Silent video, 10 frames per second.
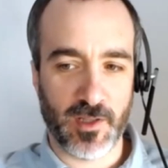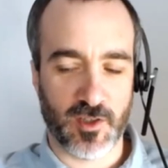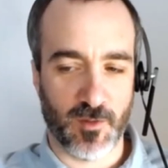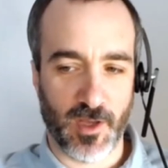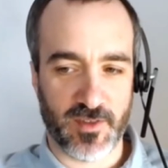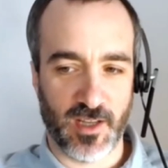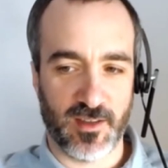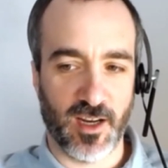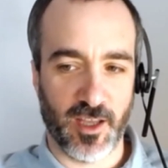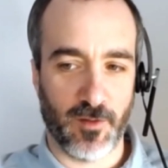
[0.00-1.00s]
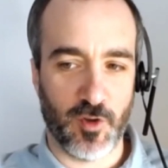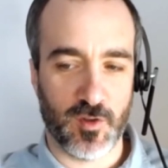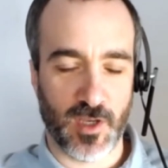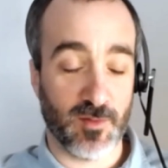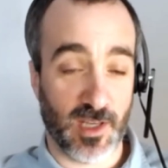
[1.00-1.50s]
back to something I've said earlier a few
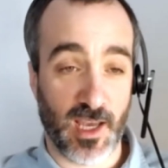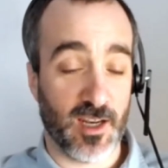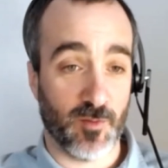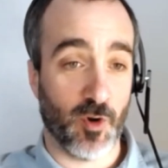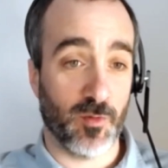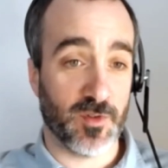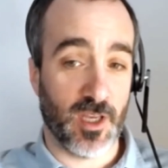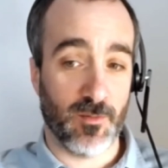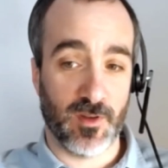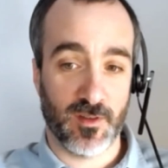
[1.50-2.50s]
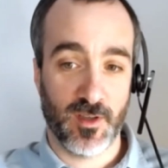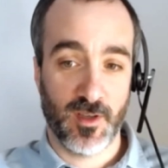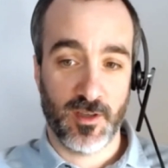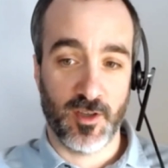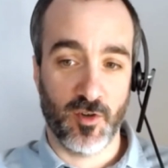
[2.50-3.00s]
times, again, it's a problem statement.
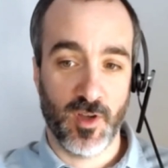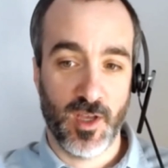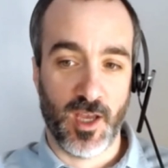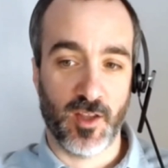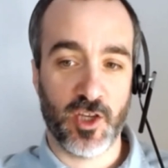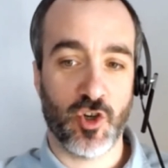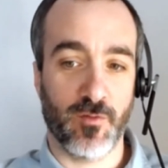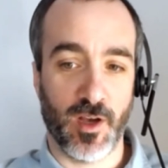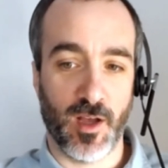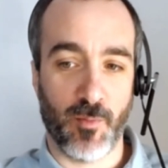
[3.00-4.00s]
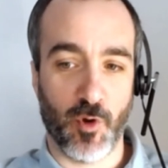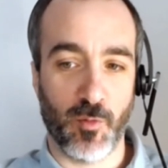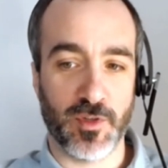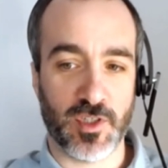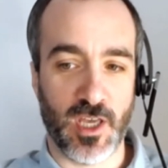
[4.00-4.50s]
You know, unless you have a
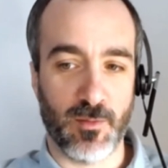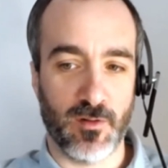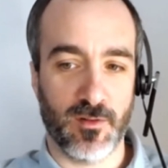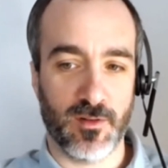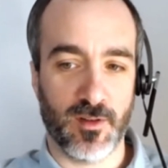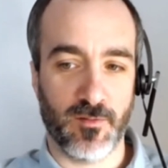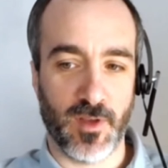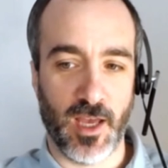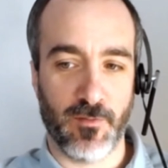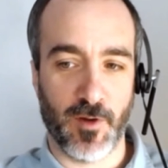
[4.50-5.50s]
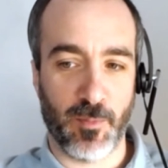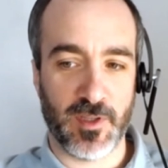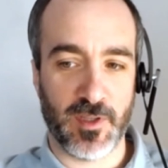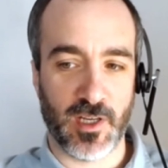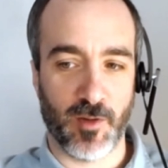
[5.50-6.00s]
problem statement for a
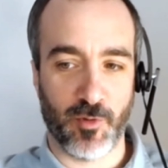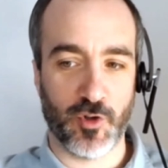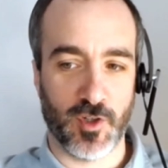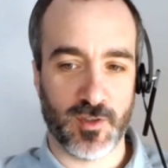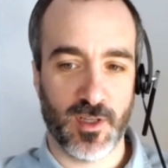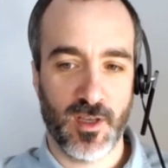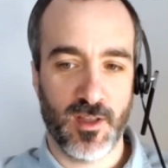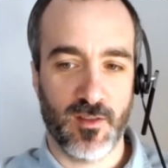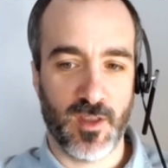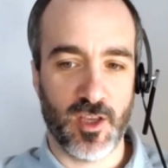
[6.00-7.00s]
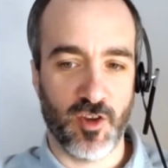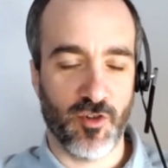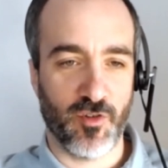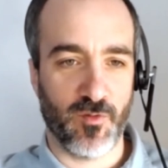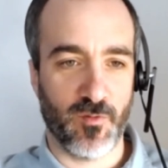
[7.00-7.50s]
particular product, then you
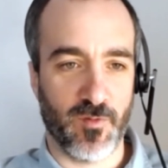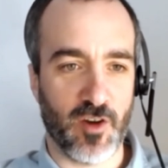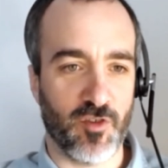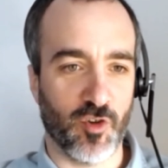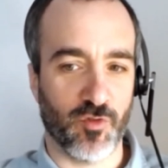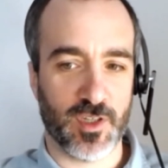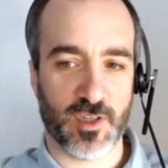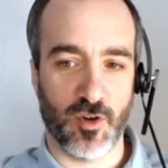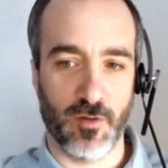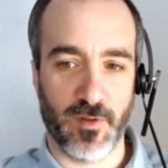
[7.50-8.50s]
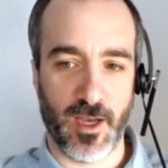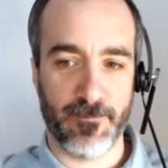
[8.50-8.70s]
run the very real risk of